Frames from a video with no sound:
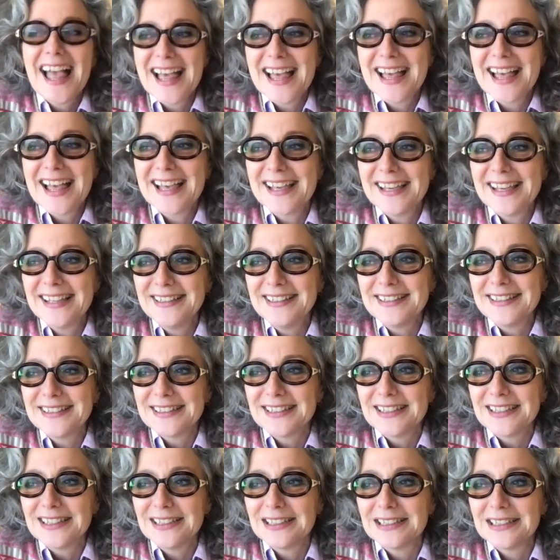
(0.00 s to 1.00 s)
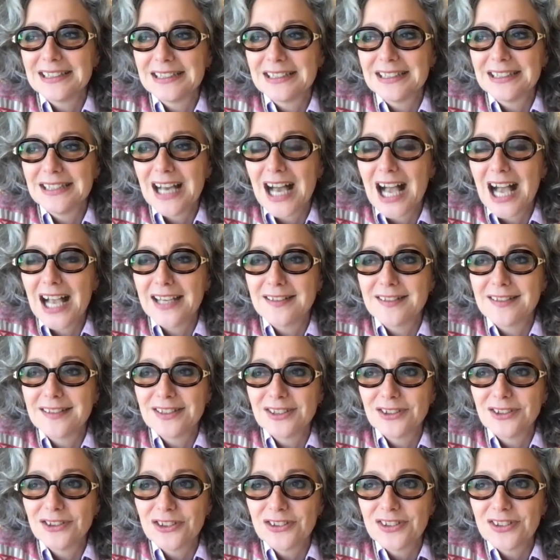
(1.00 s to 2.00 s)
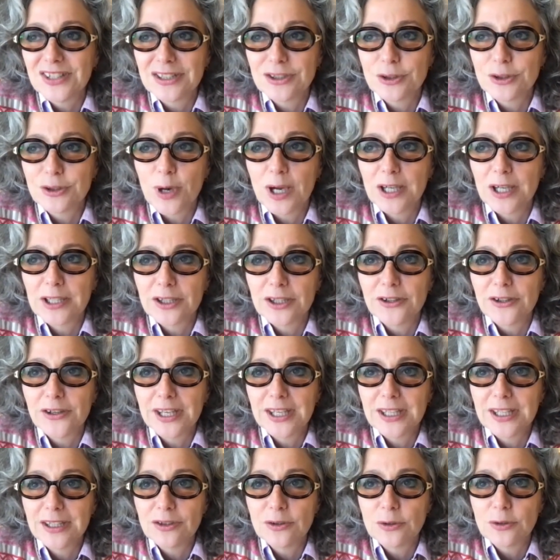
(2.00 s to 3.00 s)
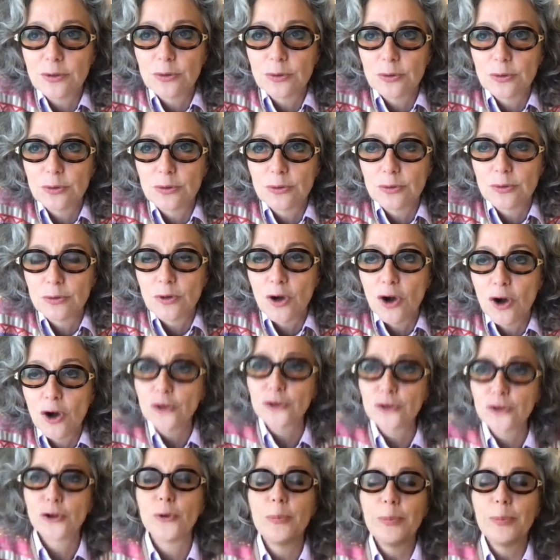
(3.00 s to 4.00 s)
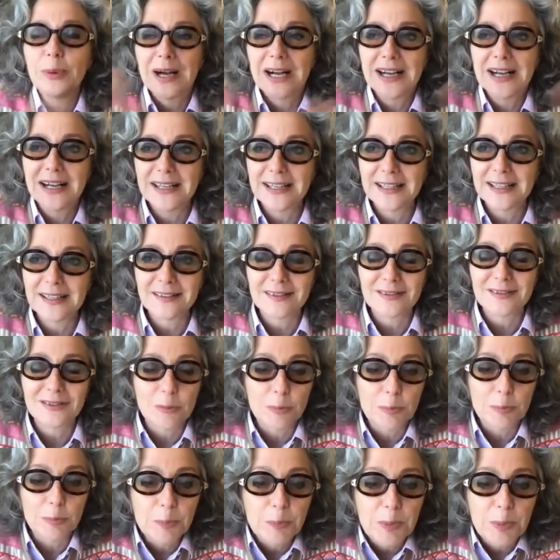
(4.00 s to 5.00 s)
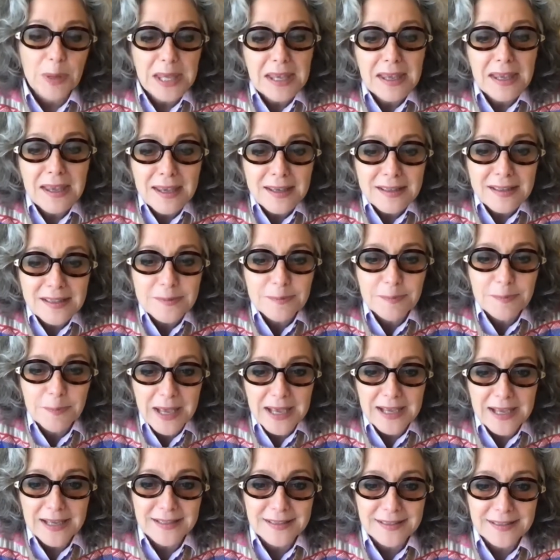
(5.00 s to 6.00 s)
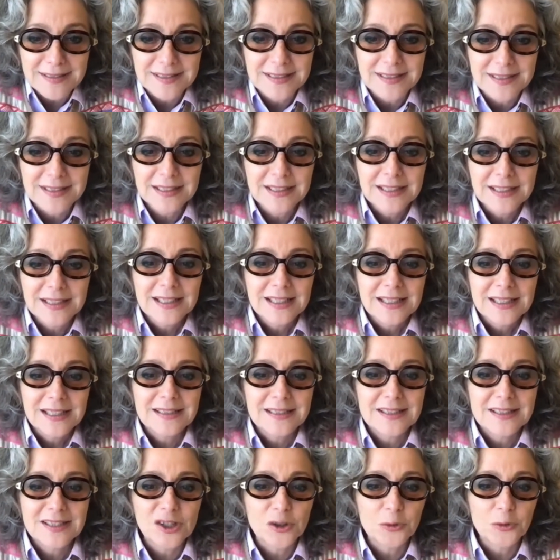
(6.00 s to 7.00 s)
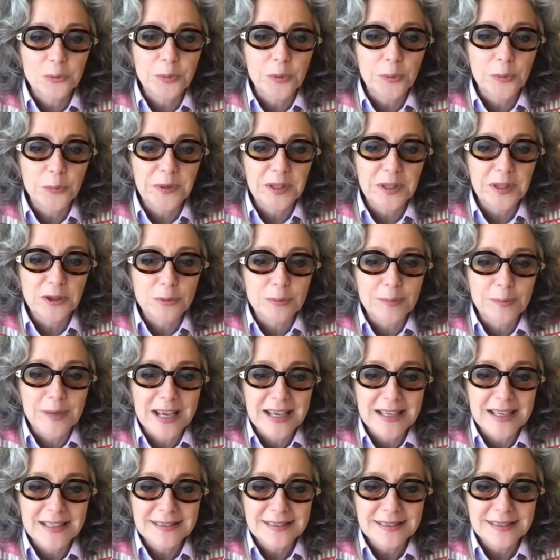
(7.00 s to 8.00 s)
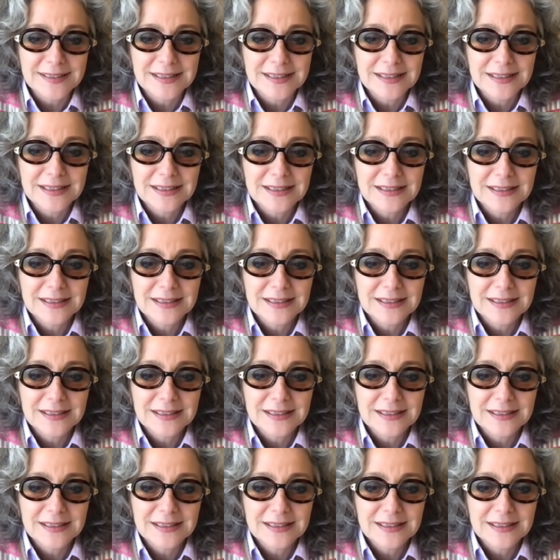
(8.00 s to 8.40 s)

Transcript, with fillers: and uh, I saw that you are going to occupy the big space in Centre Pompidou Metz.